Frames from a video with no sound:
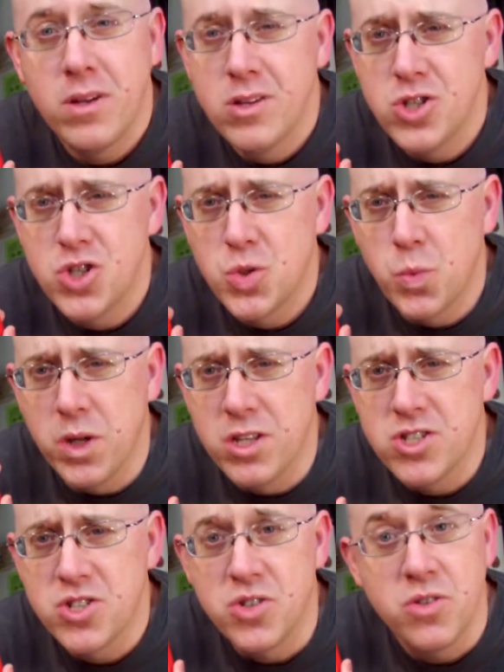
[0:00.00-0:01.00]

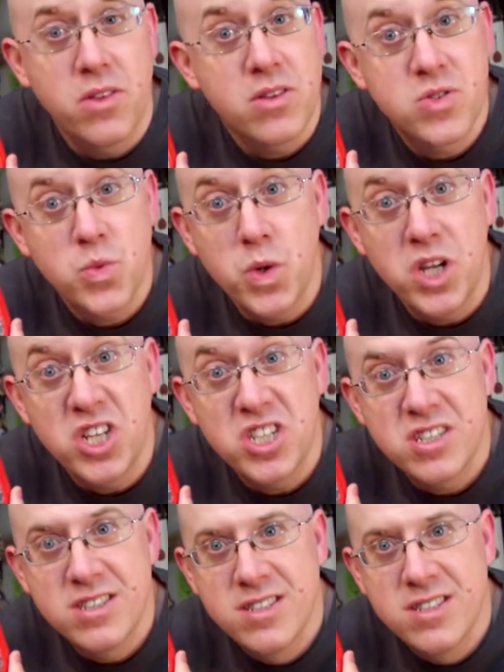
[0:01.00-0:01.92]
"Sweets to the sweet,"